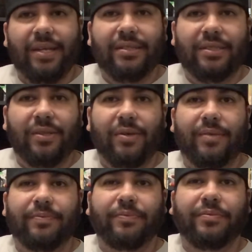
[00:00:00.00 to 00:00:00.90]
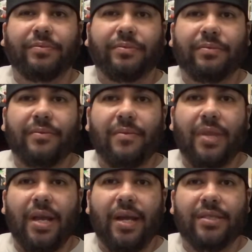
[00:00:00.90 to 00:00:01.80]
So um,
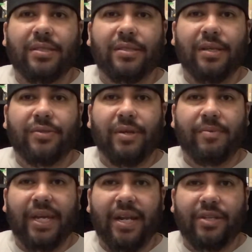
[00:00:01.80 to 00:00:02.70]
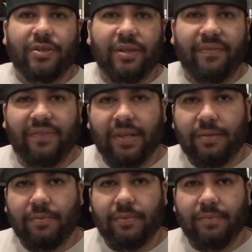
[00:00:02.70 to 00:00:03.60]
that's that's what I'm gonna get into in the
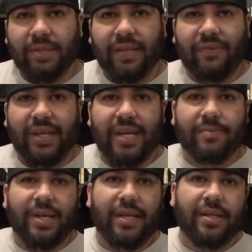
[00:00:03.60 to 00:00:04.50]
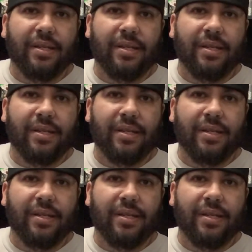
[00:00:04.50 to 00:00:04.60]
film. I'm gonna give you guys my